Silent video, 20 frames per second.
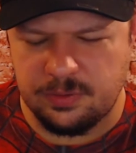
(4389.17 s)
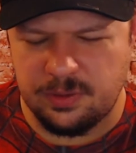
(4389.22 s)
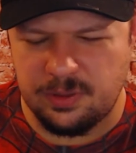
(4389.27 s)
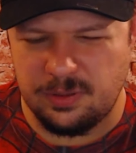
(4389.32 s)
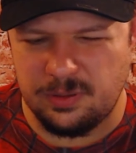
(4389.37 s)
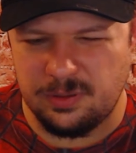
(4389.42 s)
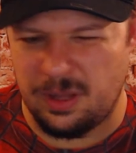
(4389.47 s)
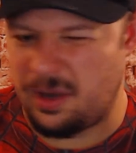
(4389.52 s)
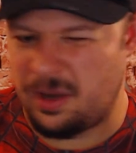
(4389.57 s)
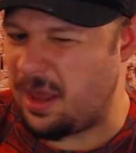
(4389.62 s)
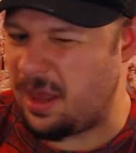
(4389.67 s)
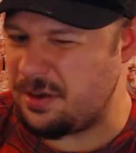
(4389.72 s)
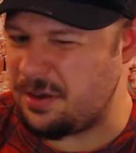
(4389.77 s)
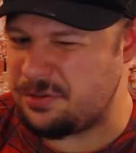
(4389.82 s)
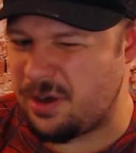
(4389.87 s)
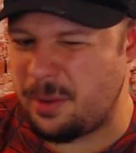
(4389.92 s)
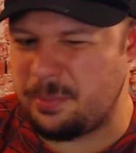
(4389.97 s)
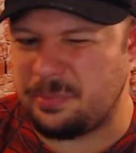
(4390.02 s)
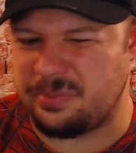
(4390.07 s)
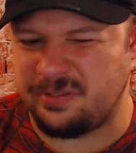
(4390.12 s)

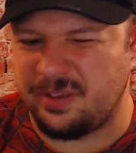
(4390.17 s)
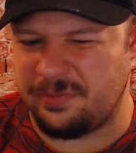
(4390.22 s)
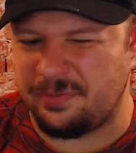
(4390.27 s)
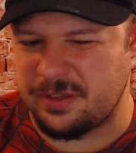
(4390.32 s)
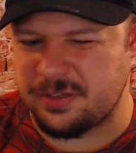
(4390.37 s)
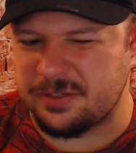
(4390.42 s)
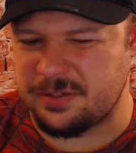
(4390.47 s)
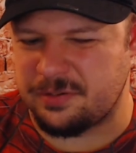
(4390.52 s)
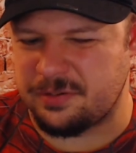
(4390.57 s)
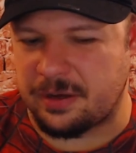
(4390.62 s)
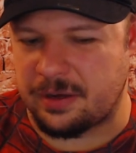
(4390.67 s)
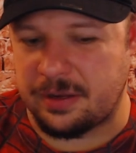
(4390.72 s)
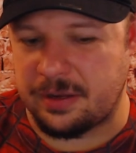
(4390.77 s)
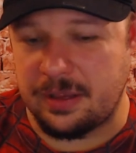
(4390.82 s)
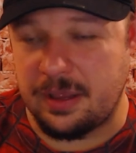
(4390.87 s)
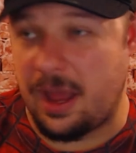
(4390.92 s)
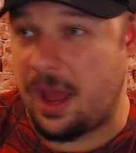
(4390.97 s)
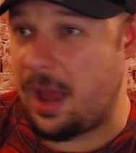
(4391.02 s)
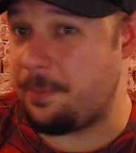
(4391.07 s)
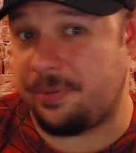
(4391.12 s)
Lilandra? I believe that's correct.
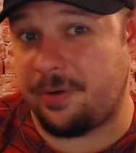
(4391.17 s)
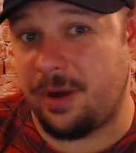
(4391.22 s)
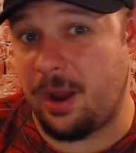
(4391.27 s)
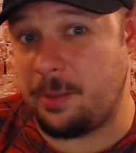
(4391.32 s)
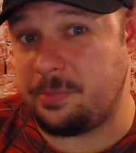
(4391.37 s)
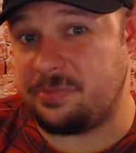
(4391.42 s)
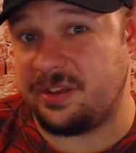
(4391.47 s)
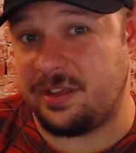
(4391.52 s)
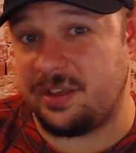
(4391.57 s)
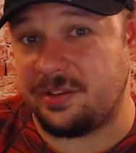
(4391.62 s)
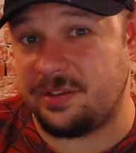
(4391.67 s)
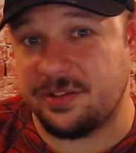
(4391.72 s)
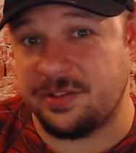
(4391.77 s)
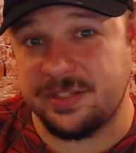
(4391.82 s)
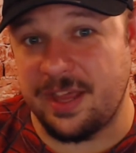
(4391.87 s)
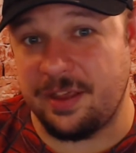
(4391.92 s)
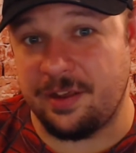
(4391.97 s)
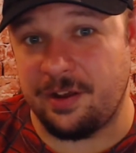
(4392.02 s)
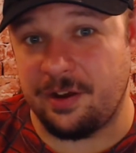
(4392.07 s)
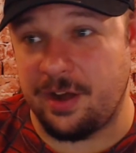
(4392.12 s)
I'm probably
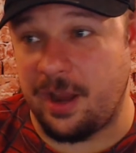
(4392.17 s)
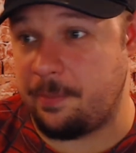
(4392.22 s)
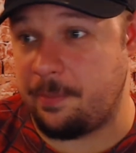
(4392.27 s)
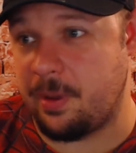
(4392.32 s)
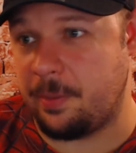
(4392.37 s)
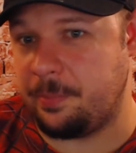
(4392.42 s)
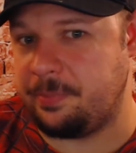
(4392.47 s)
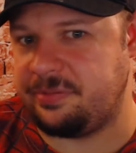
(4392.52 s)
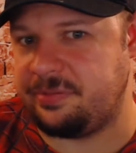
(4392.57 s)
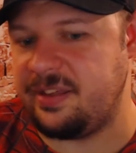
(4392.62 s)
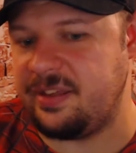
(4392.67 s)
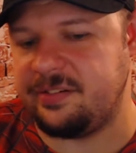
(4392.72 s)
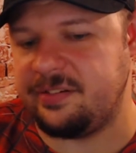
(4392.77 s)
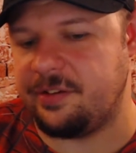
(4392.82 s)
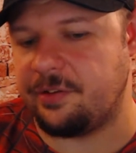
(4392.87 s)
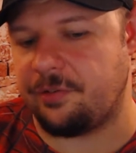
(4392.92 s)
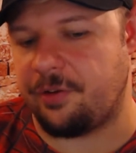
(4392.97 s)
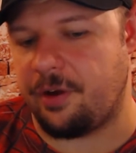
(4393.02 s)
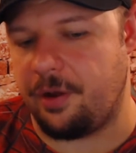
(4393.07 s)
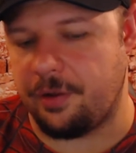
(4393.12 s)
saying her name completely
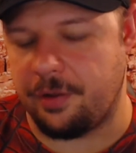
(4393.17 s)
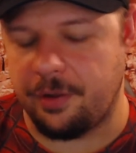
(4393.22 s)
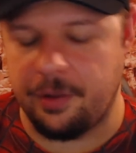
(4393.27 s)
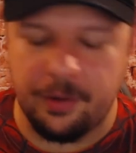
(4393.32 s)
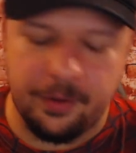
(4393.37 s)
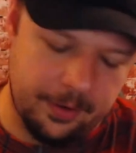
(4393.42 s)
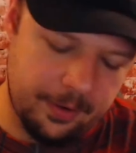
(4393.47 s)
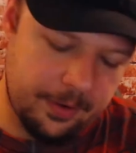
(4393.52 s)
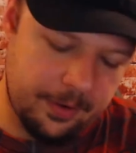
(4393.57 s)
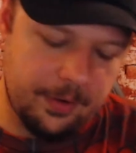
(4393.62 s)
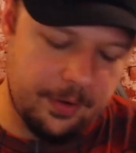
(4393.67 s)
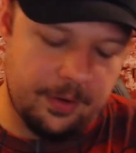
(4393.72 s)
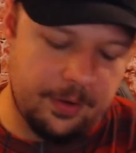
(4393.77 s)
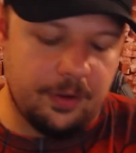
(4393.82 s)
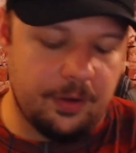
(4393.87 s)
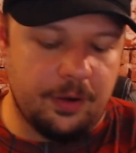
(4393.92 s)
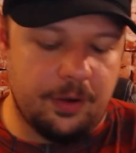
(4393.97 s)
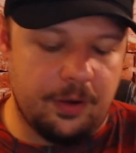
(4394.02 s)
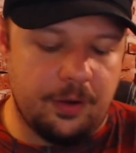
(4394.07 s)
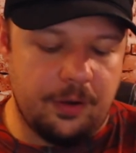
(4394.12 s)
wrong.
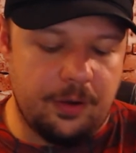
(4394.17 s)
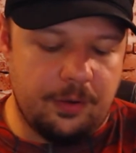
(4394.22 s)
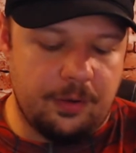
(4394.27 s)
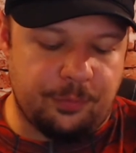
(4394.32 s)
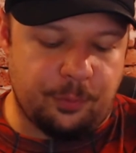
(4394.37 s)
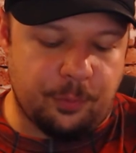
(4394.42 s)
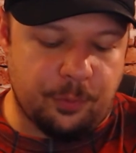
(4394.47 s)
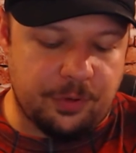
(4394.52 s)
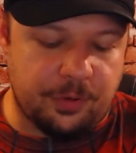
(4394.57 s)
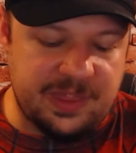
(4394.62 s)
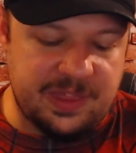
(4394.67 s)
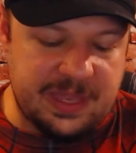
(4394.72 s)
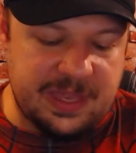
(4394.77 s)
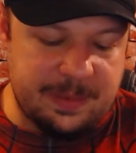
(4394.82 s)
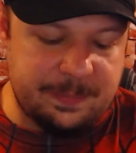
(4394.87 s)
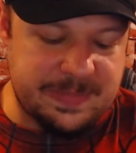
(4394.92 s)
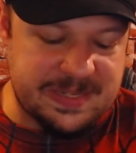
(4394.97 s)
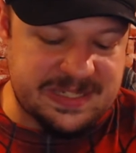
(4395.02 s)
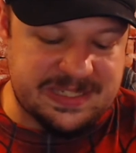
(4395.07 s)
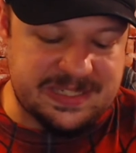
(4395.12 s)
For the
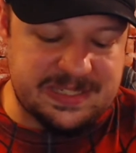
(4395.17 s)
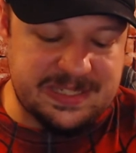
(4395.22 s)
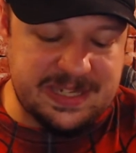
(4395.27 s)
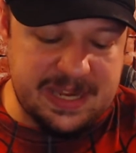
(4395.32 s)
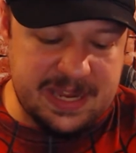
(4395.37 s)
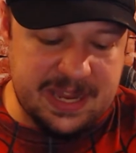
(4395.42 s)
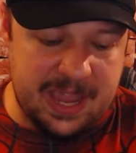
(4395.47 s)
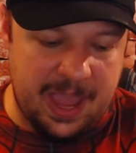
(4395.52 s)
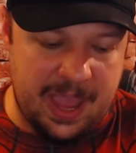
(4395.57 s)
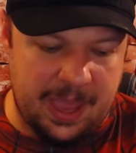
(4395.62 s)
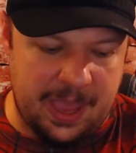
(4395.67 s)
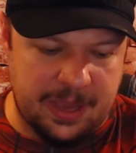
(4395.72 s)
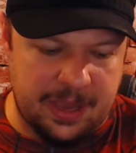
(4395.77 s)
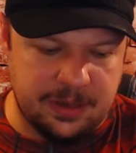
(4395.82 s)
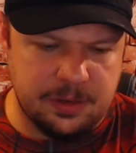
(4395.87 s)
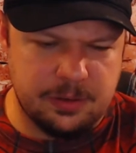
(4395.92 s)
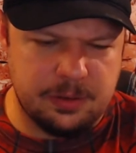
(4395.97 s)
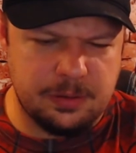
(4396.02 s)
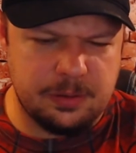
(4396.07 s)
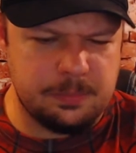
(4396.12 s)
Mystique
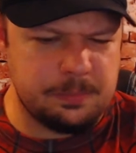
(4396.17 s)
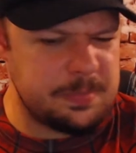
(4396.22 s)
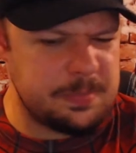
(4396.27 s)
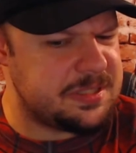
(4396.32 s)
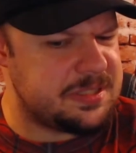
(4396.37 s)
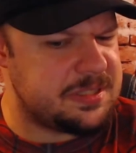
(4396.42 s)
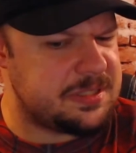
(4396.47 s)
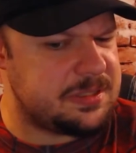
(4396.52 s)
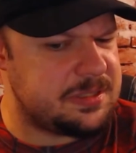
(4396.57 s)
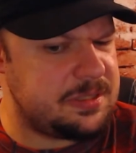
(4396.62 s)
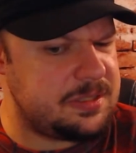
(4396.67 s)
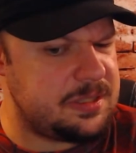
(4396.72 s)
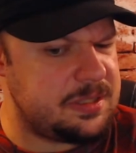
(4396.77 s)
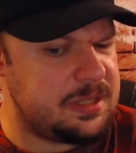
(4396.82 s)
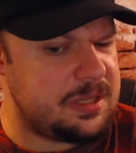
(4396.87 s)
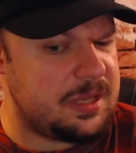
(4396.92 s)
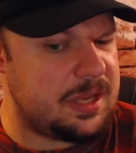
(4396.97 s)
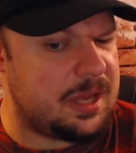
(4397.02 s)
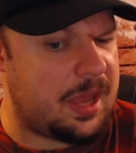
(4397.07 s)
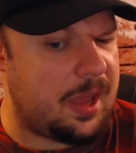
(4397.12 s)
head.
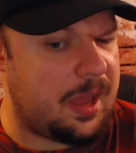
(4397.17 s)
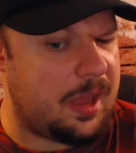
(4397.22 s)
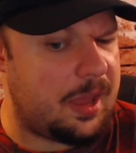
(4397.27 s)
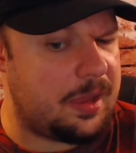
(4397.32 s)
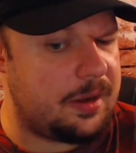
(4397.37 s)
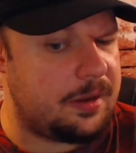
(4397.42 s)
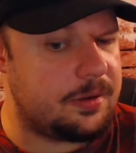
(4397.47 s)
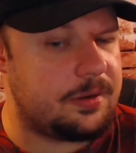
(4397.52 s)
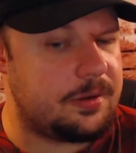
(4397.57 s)
Mystique head?